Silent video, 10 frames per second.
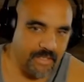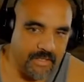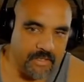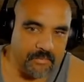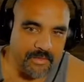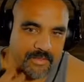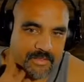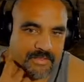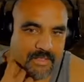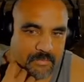here we
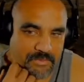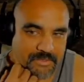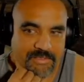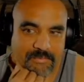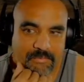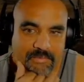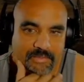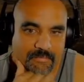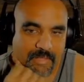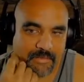lost almost double the
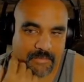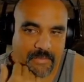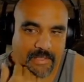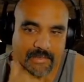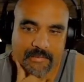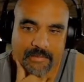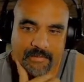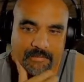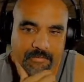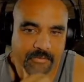amount of
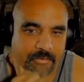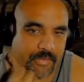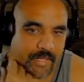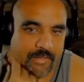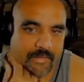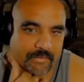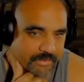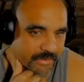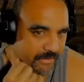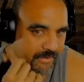power
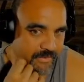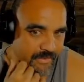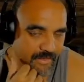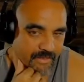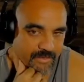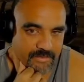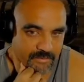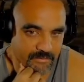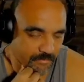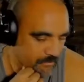throughout the night.